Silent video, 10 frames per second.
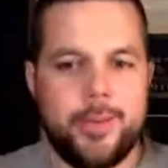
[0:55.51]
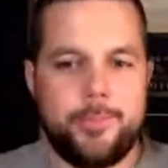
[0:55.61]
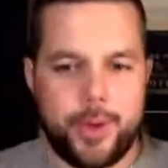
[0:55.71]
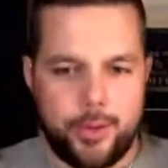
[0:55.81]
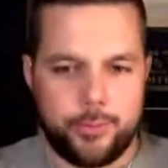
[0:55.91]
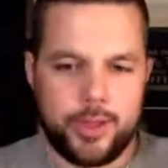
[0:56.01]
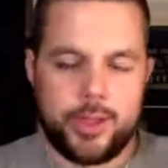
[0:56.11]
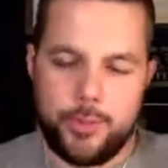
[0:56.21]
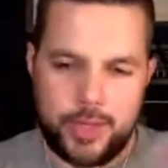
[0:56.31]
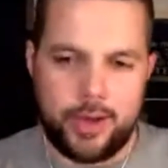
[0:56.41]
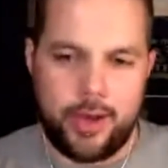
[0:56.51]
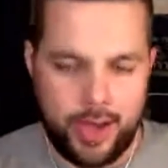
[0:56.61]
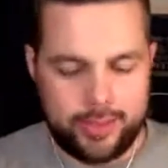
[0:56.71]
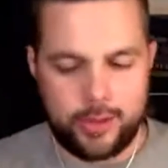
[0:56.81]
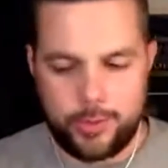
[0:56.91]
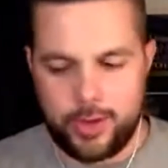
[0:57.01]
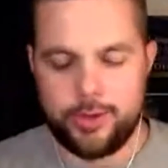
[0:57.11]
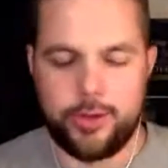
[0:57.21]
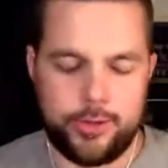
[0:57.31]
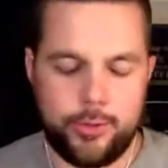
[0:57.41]
But really, I think we all
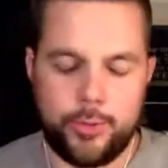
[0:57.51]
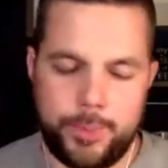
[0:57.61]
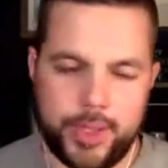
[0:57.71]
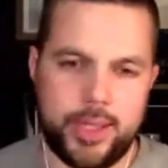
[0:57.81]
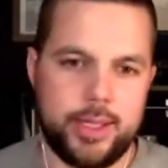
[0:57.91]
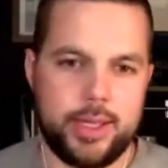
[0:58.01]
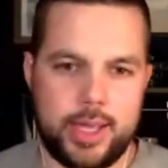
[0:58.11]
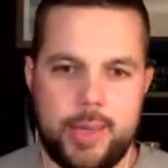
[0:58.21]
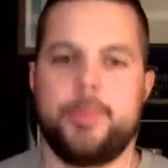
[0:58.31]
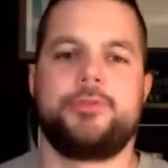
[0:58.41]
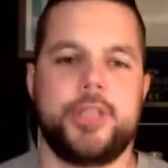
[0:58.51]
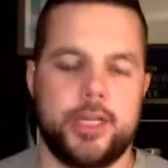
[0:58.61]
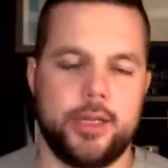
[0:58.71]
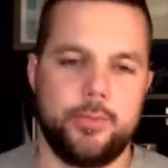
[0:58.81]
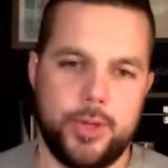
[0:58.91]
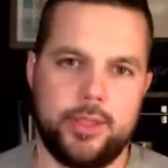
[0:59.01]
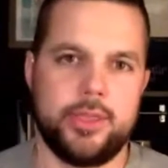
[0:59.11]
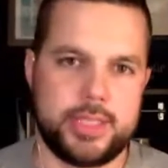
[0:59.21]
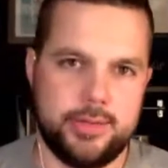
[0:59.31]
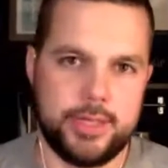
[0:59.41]
know that we're playing a game of chicken with the
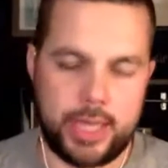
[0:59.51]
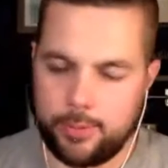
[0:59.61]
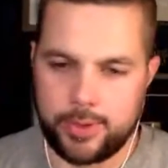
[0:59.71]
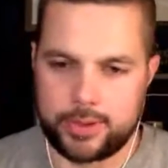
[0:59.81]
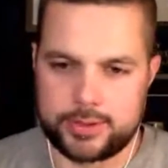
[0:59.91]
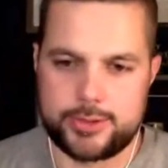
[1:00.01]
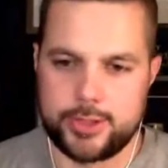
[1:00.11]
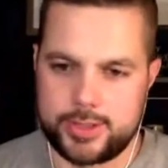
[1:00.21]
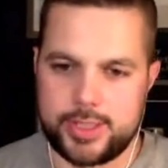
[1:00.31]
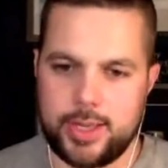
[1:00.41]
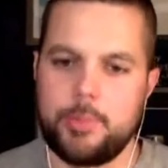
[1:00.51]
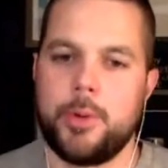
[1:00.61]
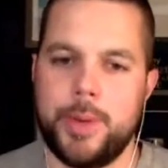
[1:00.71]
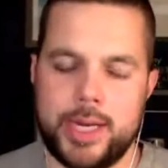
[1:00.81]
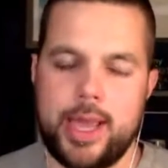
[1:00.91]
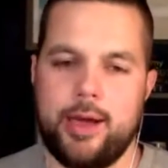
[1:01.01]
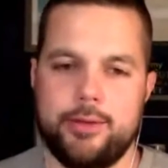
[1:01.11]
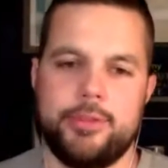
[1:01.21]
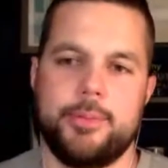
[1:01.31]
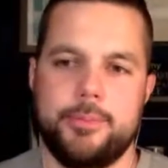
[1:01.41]
TV networks just to get more money out
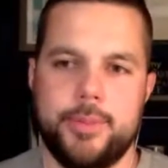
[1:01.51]
of them.